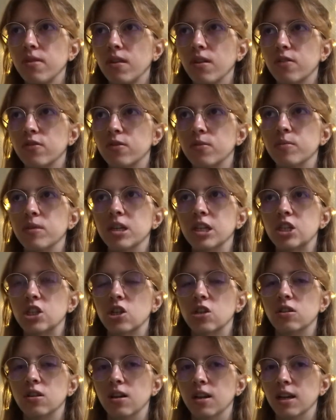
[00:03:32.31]
for me,
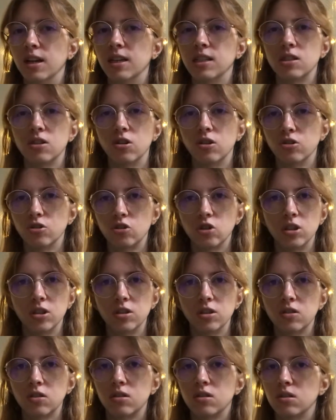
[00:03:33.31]
journaling is not
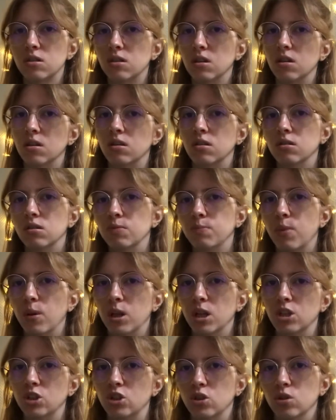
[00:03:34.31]
just the
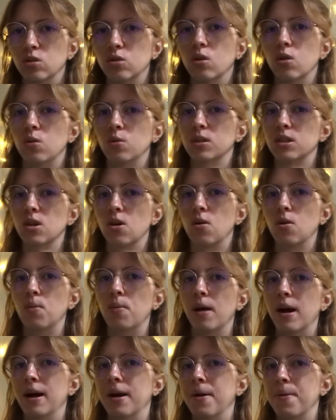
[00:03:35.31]
bullet journal with all
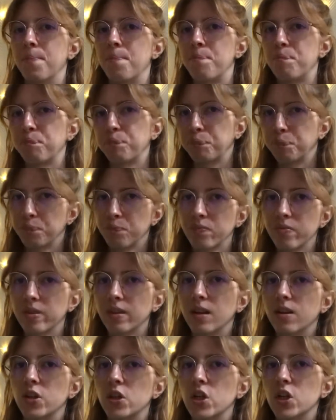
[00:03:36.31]
my
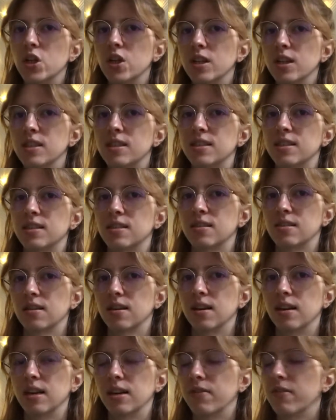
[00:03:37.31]
to-do lists
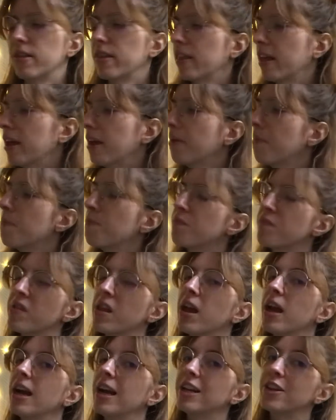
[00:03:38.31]
and everything.
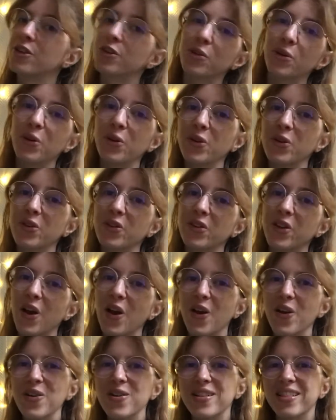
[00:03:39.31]
It's
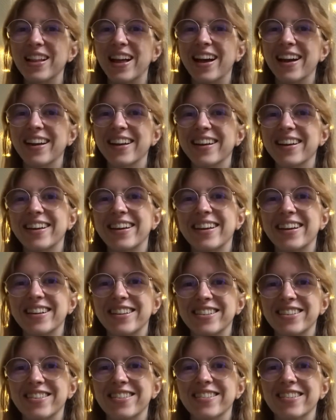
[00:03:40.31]
also like
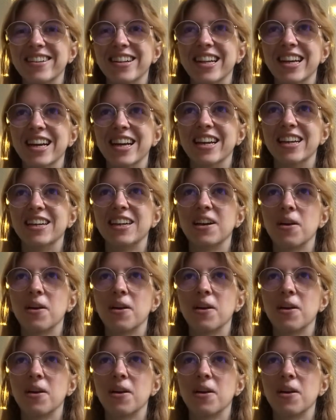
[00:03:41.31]
journaling,